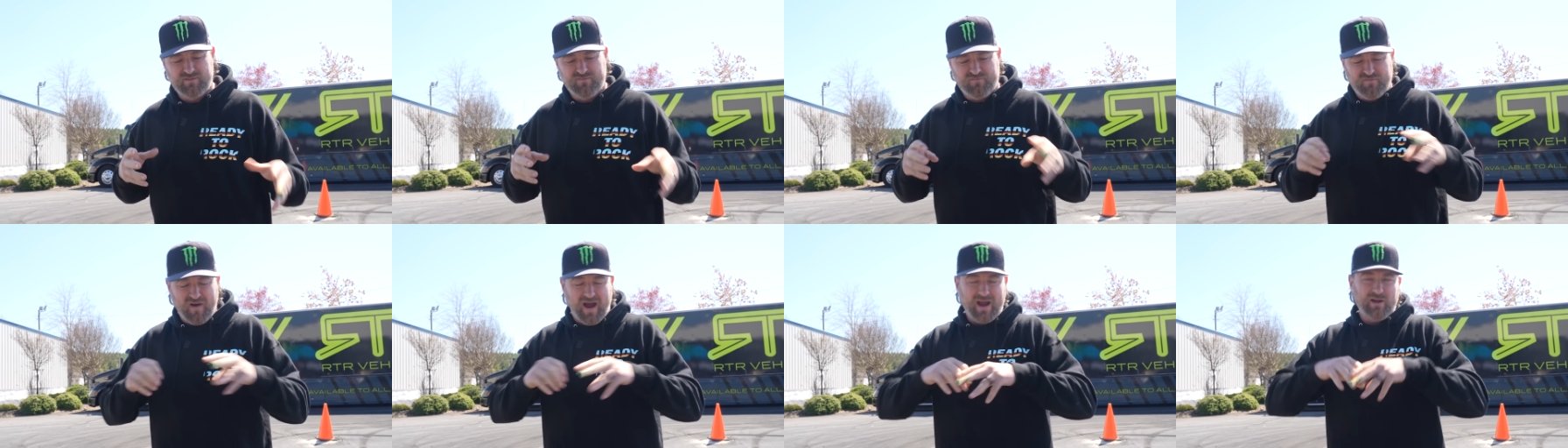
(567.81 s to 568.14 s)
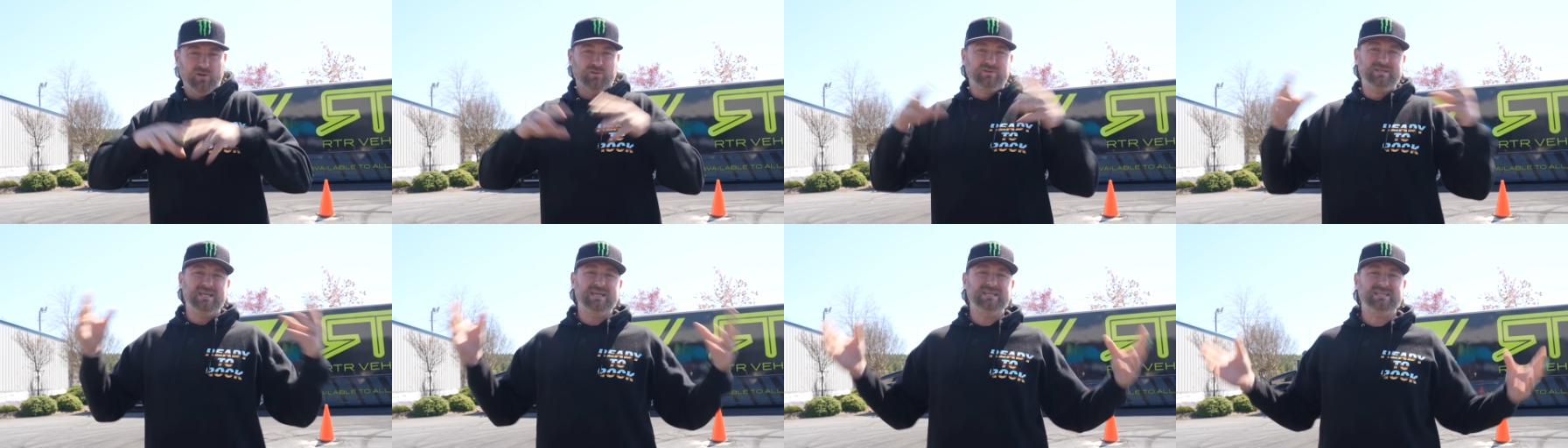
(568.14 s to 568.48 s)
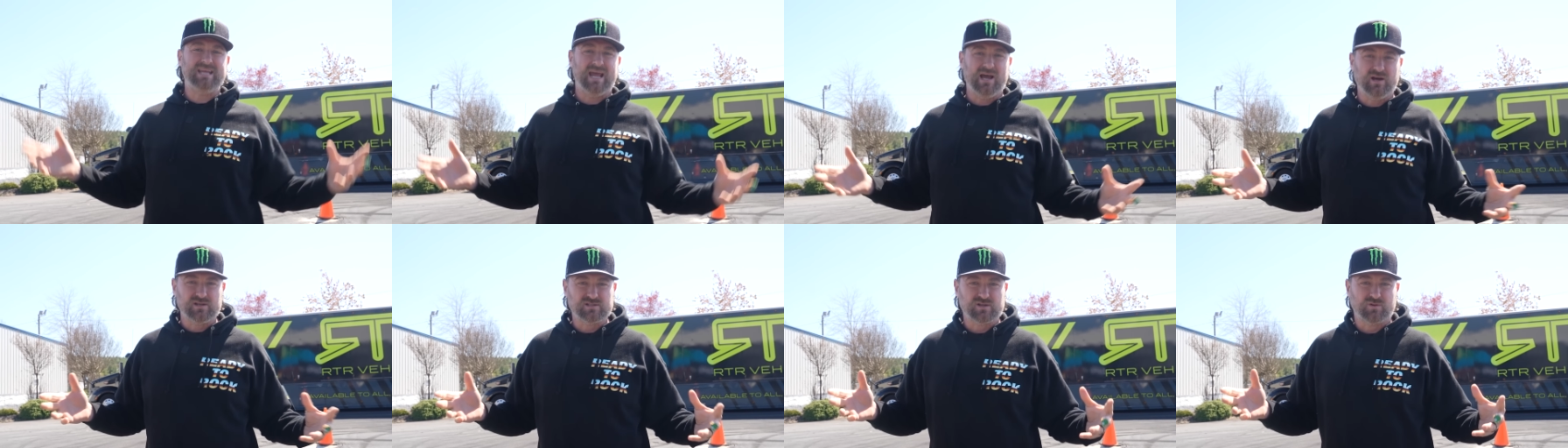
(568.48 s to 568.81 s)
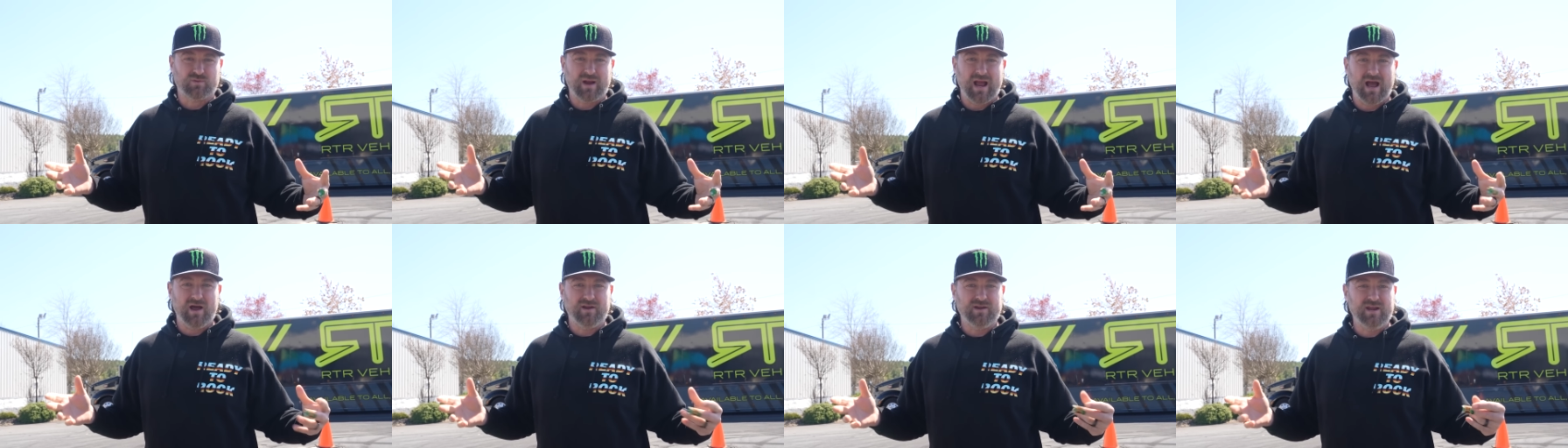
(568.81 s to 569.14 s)
final details
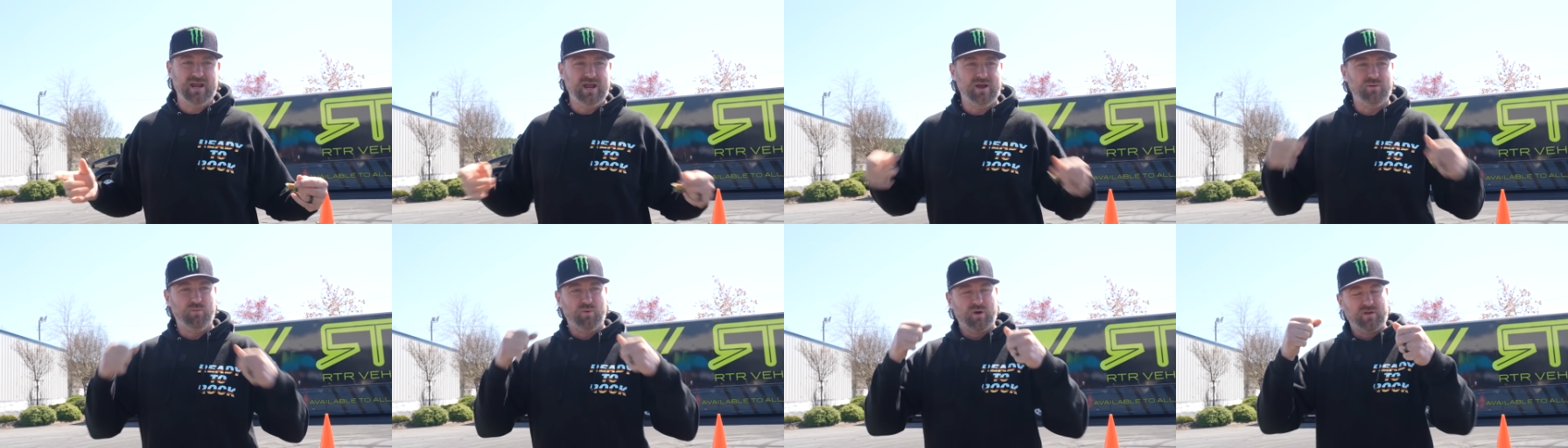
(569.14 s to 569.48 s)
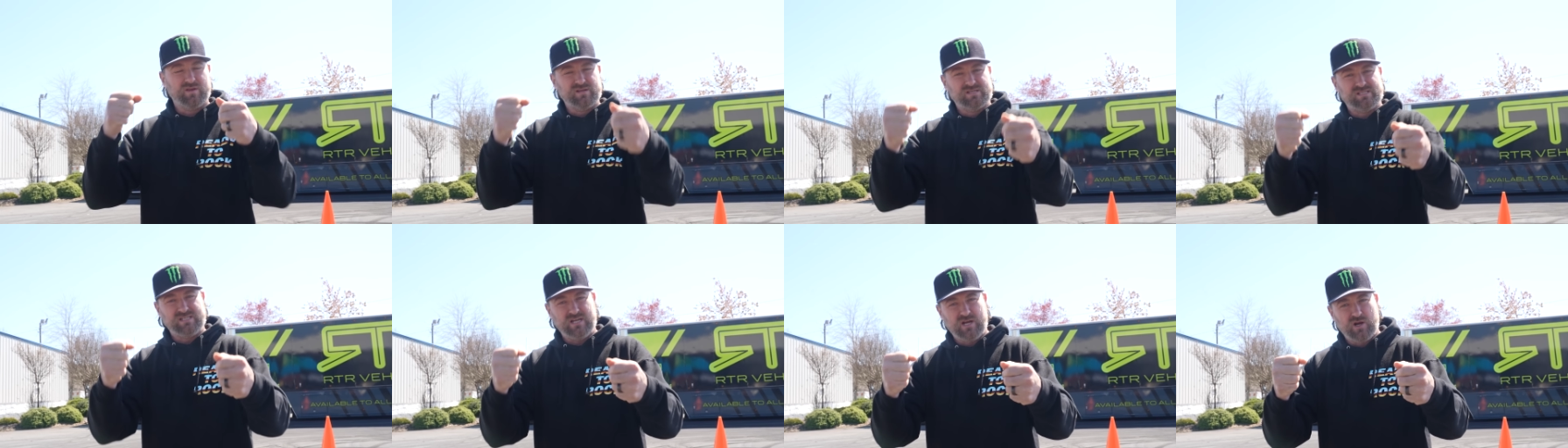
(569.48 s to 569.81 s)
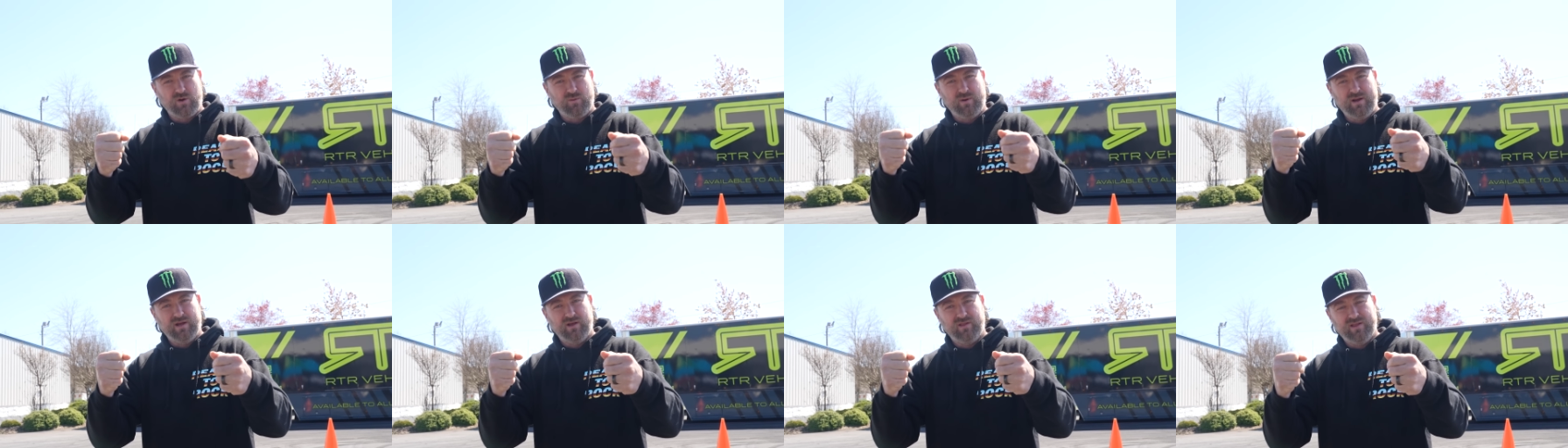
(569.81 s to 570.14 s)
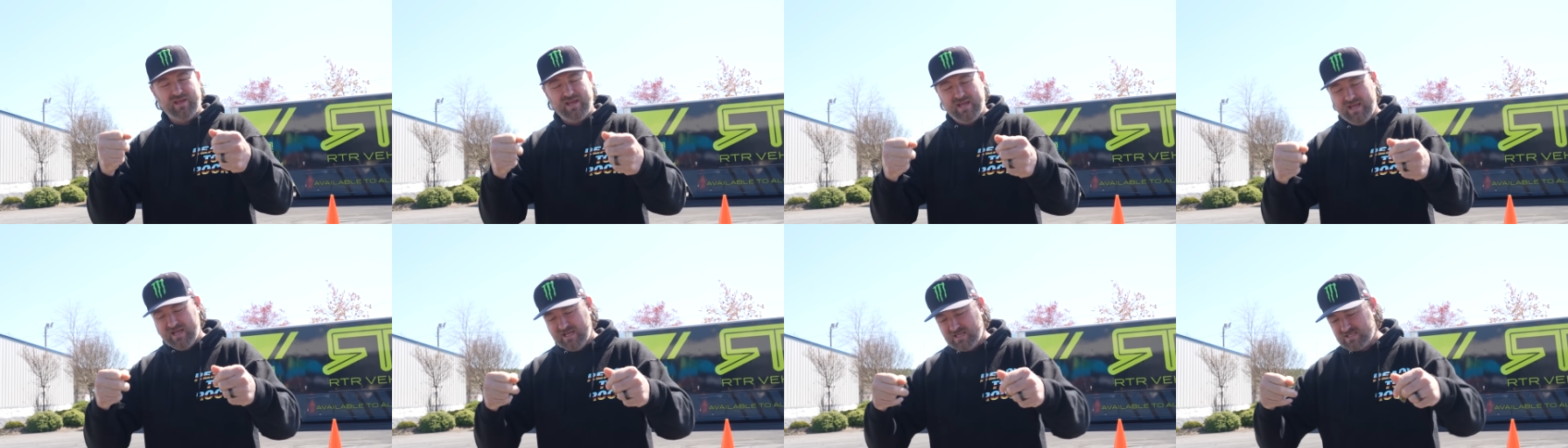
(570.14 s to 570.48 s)
around him, where the steering wheel
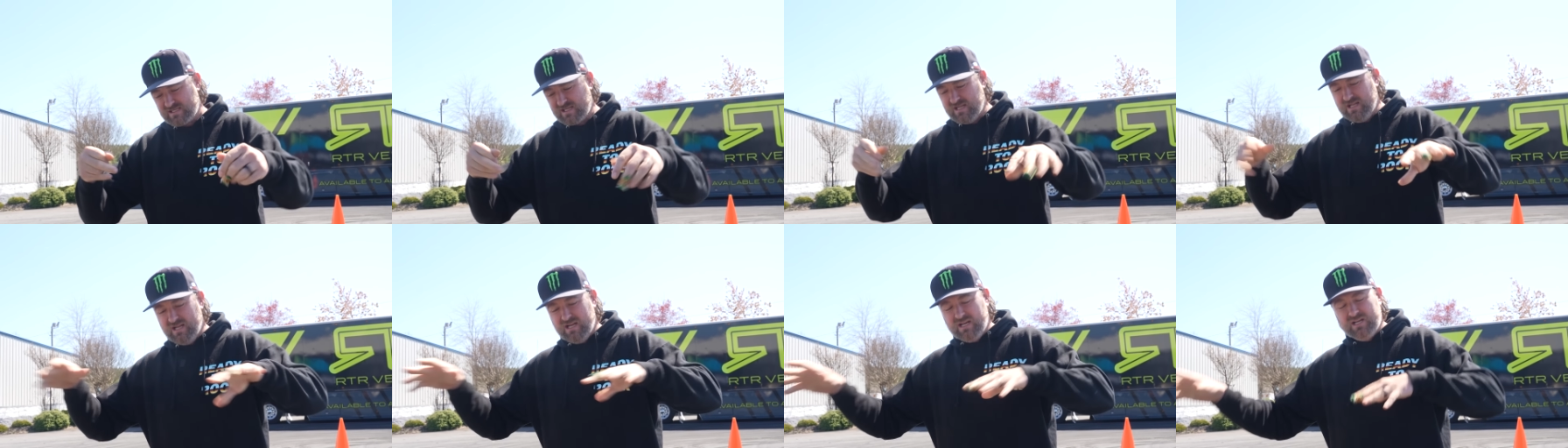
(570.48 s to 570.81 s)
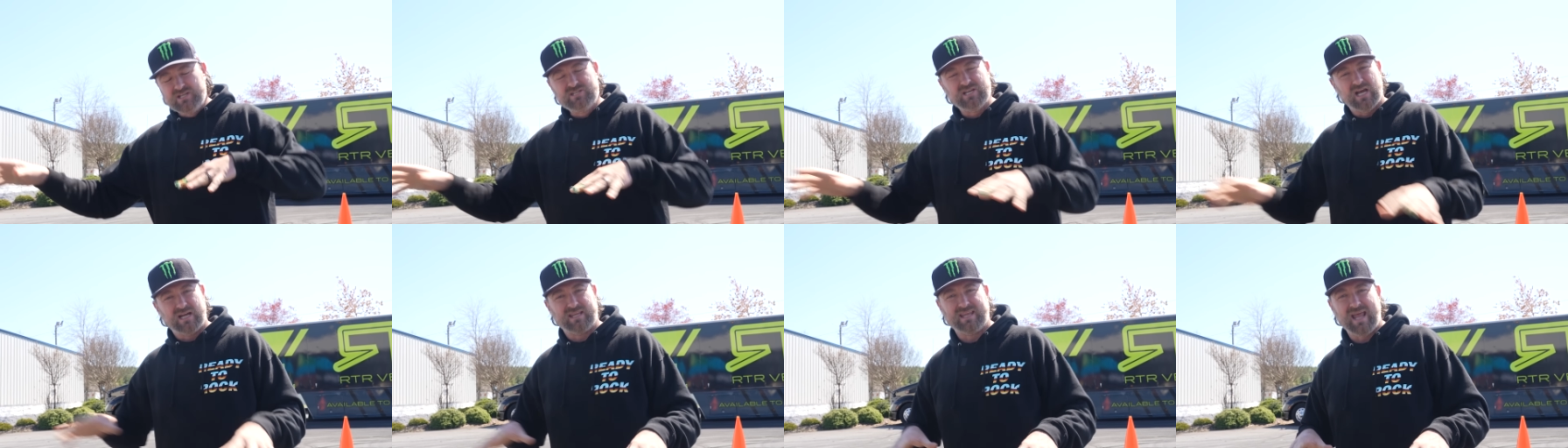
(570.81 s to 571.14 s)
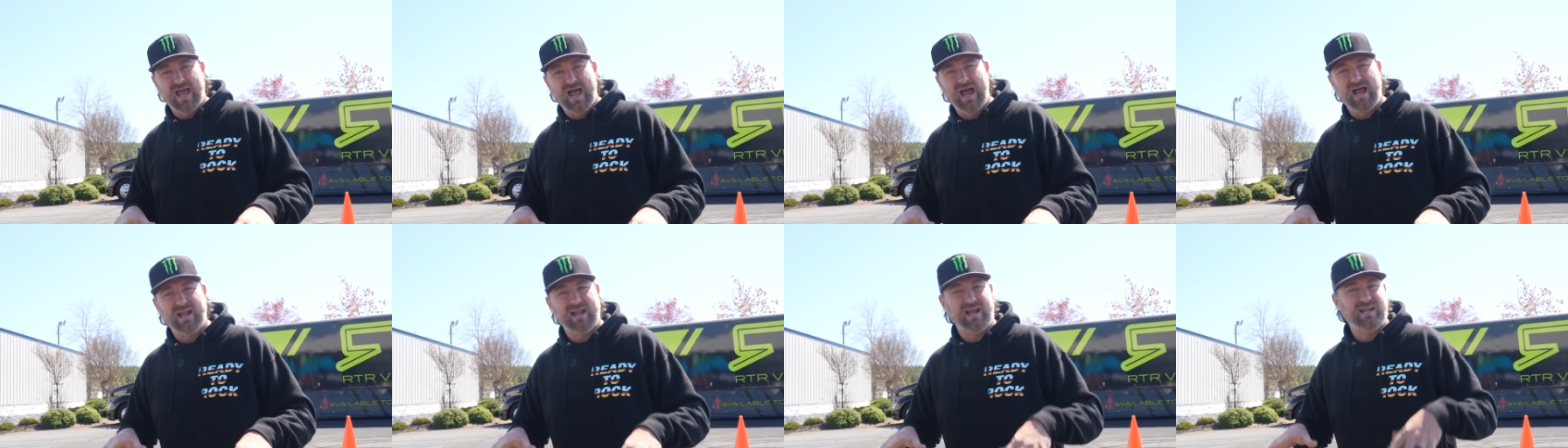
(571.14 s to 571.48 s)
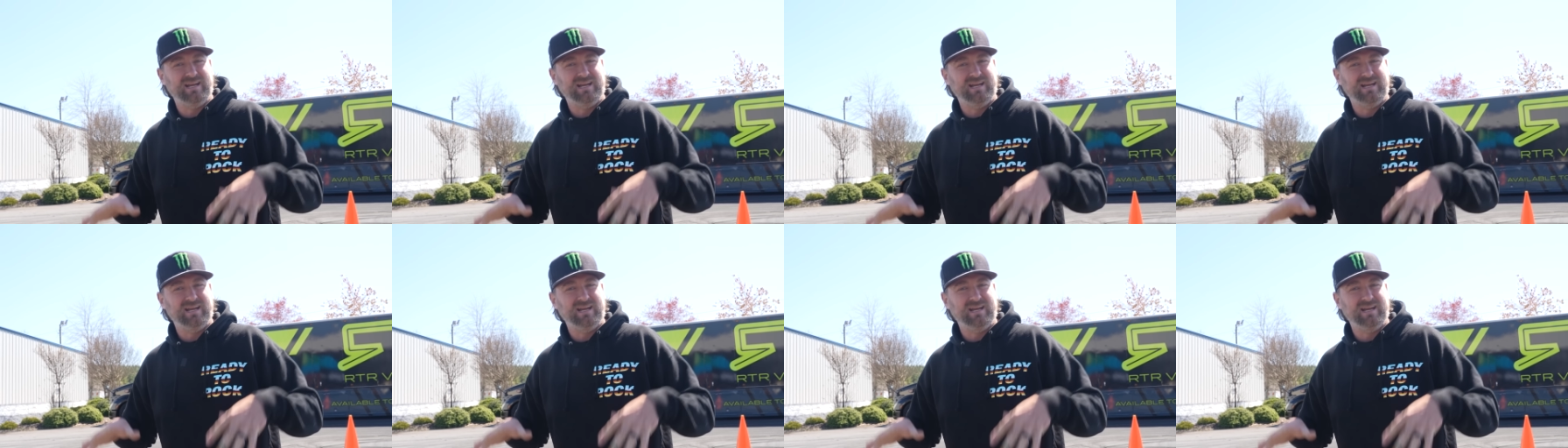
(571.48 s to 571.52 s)
is, check that.